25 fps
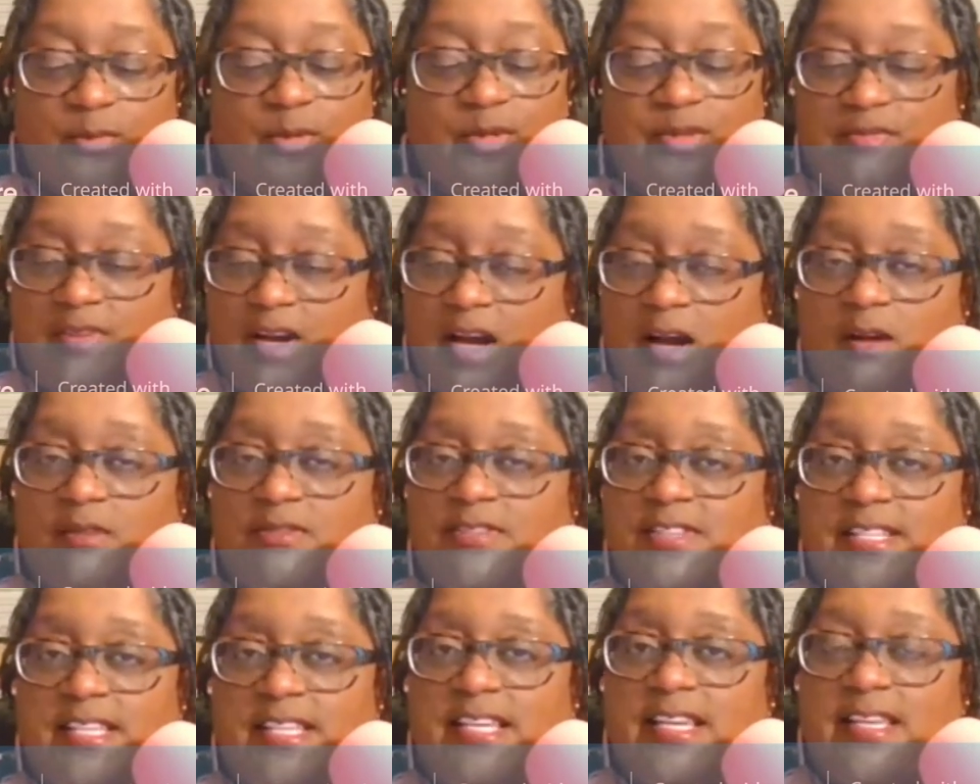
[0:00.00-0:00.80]
We've all
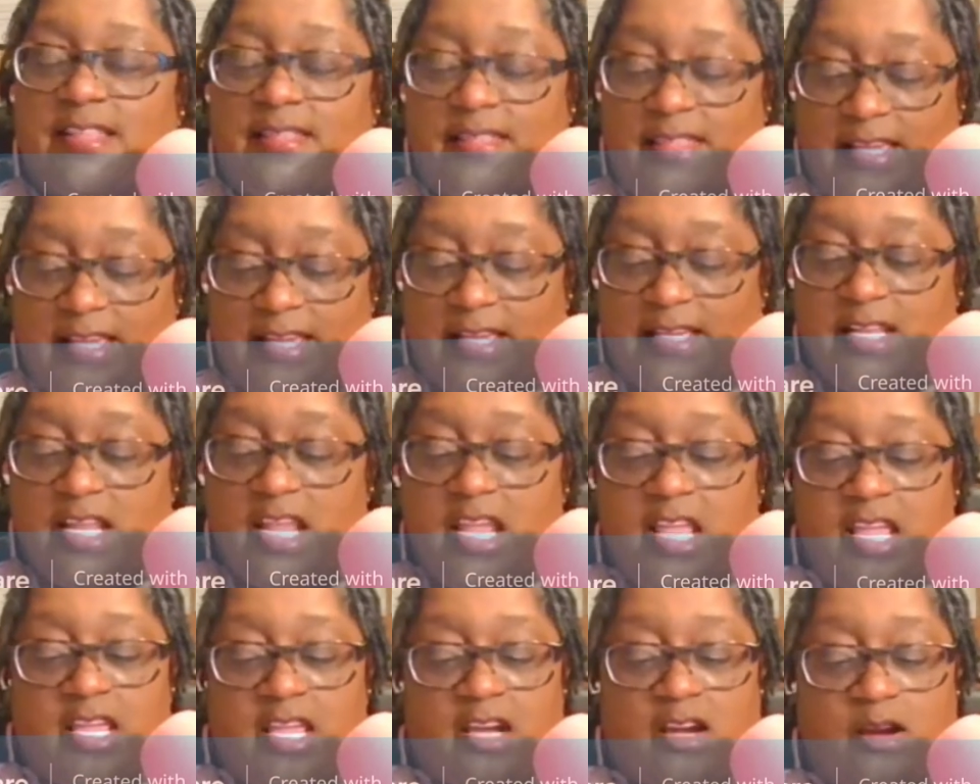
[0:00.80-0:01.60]
said that
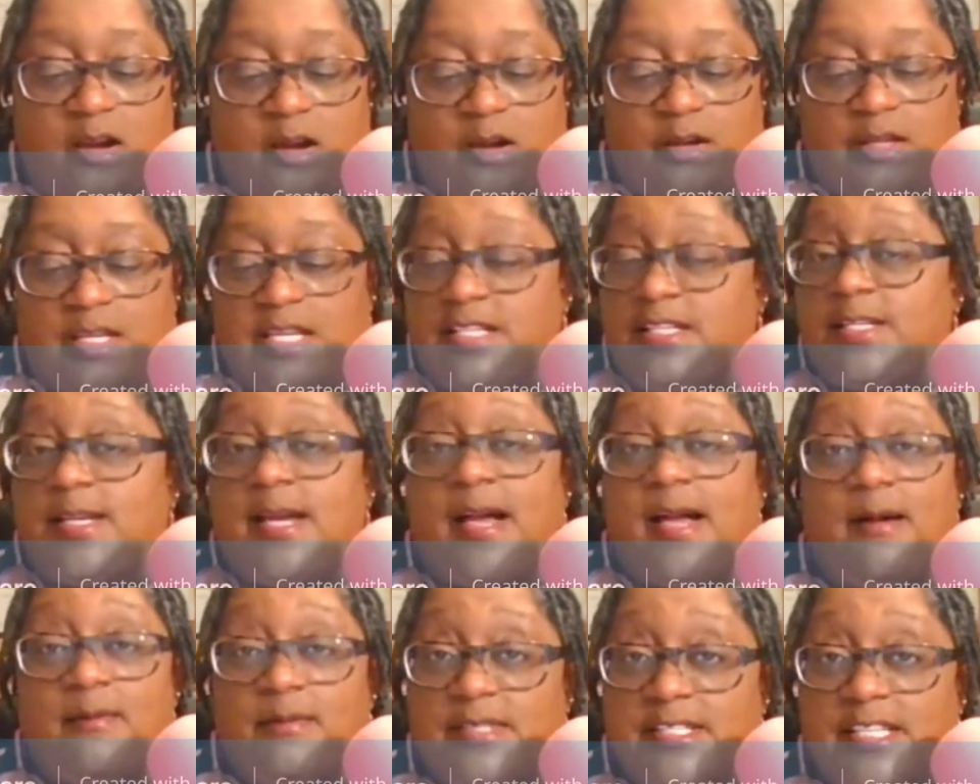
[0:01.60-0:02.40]
uh, in
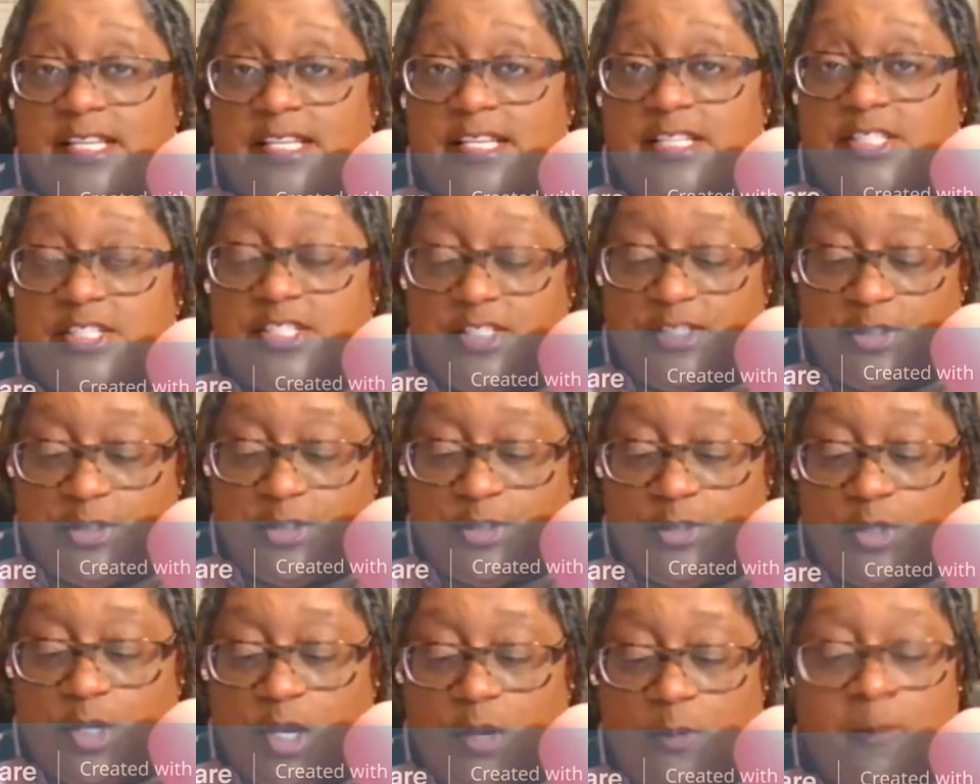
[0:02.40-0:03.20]
conversations,
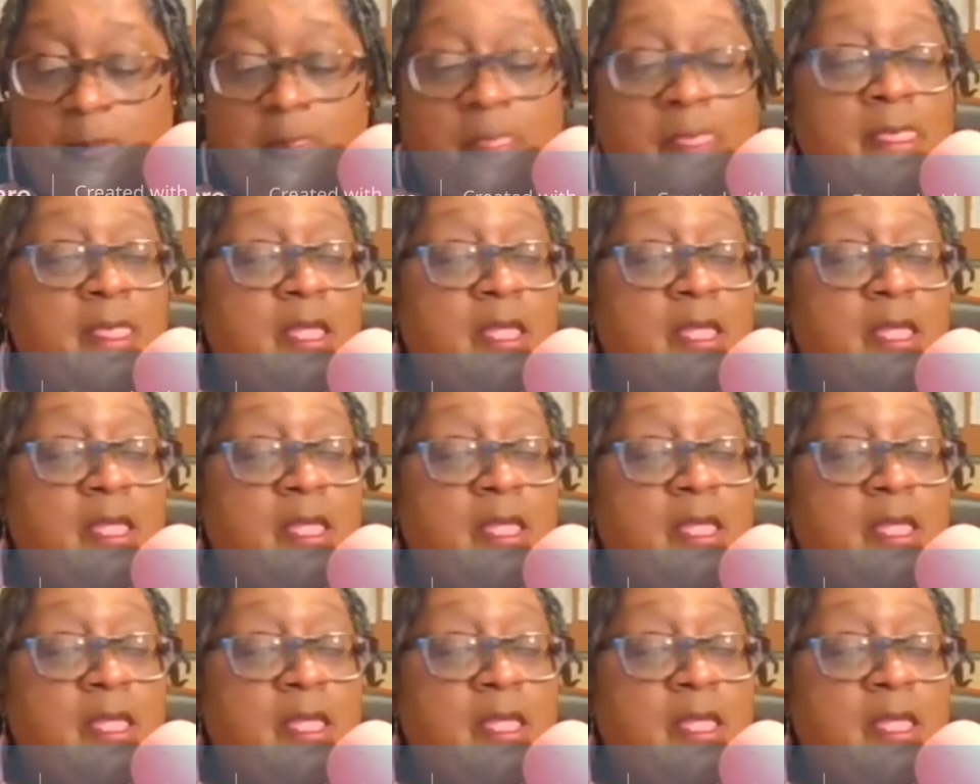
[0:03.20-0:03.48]
you know.